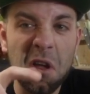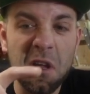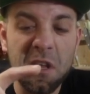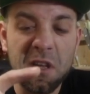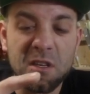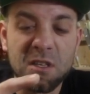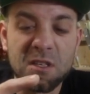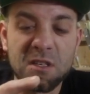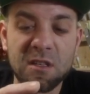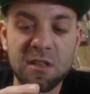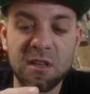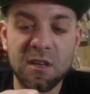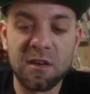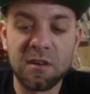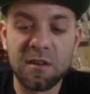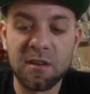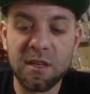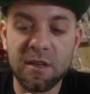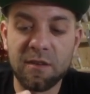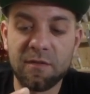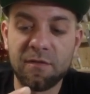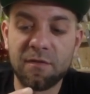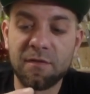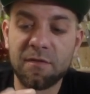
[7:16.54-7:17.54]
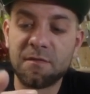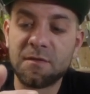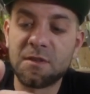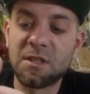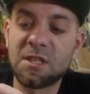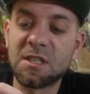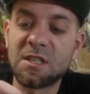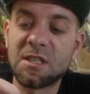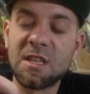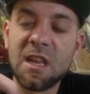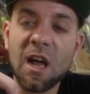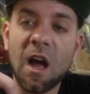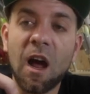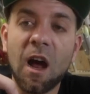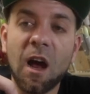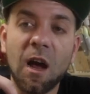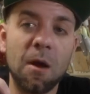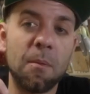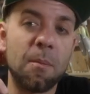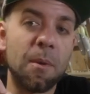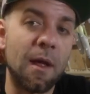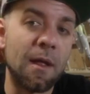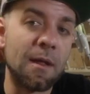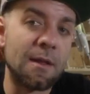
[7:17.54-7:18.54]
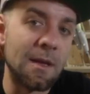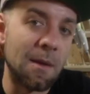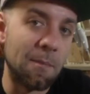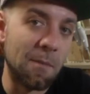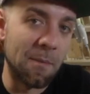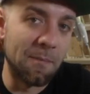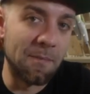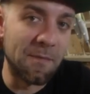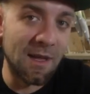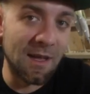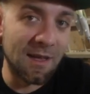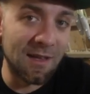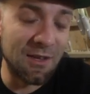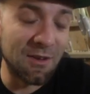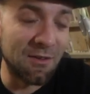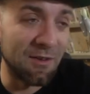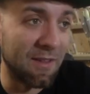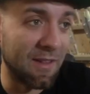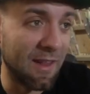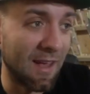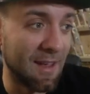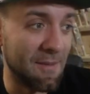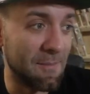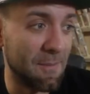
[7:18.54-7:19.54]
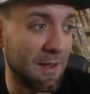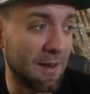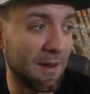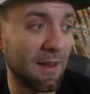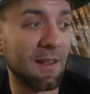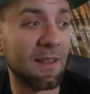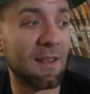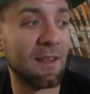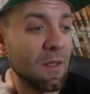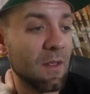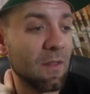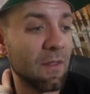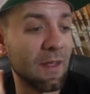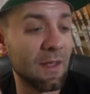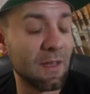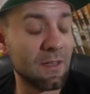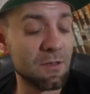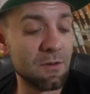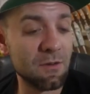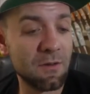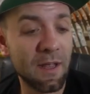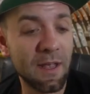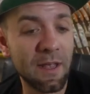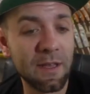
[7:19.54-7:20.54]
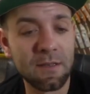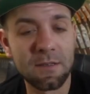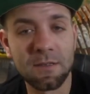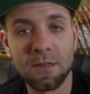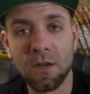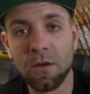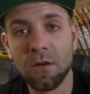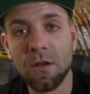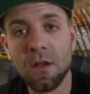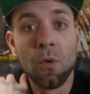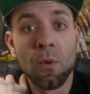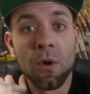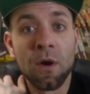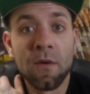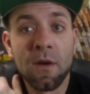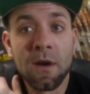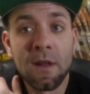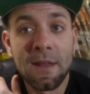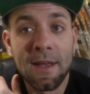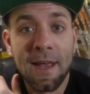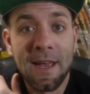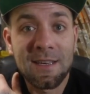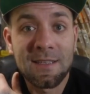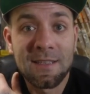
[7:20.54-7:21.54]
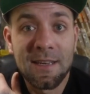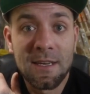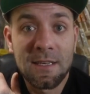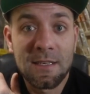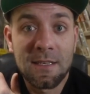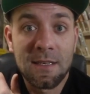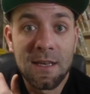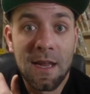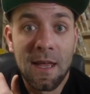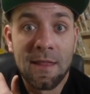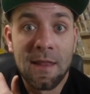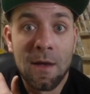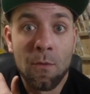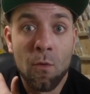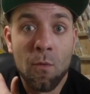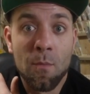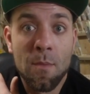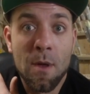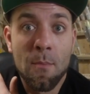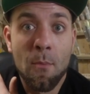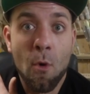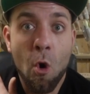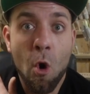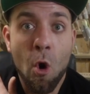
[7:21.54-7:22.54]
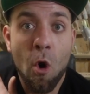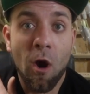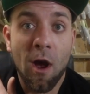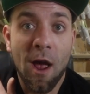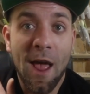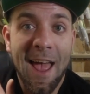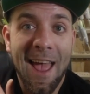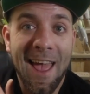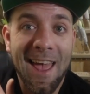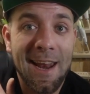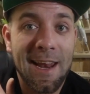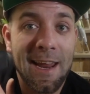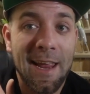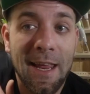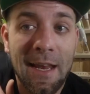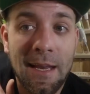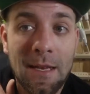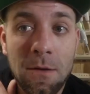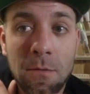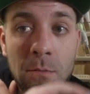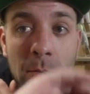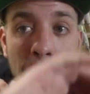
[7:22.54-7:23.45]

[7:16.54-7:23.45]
it's literally stuck by the time I'm done doing that many in like 2 days. So we're going to the gas station and then we'll be back at it.